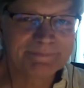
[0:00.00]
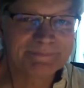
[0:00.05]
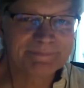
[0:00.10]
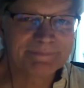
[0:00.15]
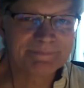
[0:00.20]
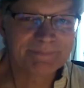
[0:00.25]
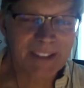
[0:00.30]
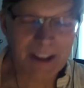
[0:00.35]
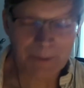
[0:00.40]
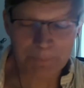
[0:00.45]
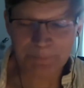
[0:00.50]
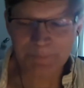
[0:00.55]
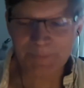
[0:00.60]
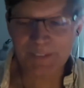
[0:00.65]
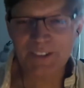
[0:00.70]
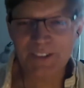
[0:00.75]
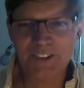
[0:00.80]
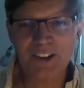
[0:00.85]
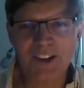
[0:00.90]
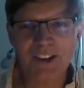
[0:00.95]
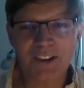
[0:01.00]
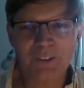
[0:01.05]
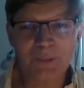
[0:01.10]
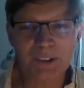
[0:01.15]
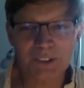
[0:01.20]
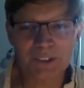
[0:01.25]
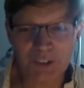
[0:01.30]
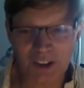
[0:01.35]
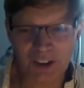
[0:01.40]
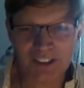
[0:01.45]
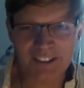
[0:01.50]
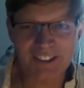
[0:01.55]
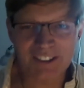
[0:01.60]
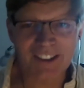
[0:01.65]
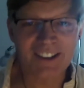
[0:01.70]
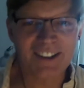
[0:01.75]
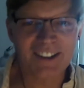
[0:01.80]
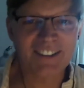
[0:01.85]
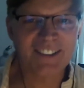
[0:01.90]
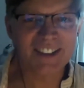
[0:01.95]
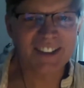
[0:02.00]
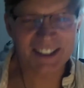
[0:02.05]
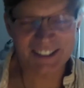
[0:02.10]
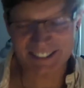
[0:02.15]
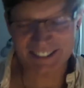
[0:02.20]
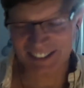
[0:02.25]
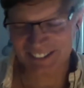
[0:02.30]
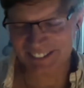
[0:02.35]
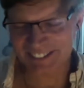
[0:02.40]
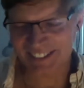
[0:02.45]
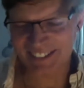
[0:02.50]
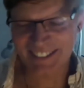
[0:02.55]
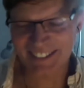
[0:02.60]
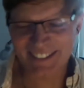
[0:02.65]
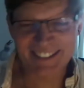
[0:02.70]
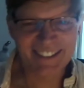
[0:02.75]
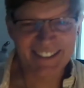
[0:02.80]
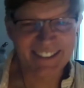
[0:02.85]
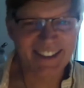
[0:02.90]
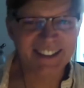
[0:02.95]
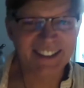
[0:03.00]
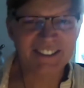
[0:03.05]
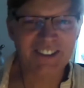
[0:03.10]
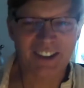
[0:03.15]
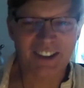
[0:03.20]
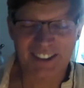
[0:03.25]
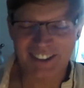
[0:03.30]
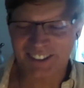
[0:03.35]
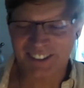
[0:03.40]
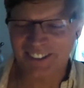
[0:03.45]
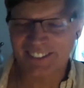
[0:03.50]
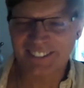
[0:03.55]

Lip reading: Yep, we'll talk the next session. Nice talking to you.